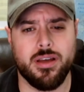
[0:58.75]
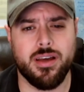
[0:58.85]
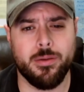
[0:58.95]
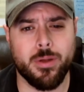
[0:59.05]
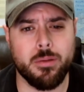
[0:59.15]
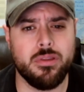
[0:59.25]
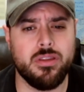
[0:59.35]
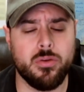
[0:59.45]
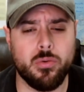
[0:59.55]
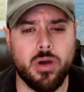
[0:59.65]
I recommend that
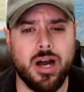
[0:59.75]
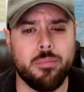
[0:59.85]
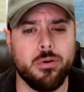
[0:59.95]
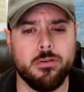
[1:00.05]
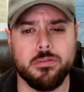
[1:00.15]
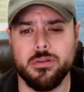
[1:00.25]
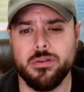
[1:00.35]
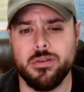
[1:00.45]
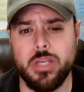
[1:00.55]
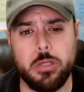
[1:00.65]
you hop over
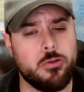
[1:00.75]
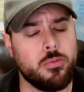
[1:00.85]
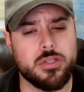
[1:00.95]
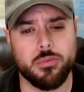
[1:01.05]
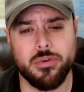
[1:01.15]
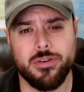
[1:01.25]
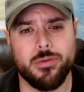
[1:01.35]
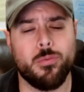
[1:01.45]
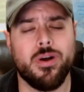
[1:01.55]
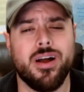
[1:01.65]
on YouTube somewhere
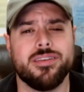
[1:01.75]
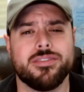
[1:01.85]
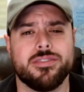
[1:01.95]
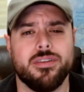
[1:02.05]
and watch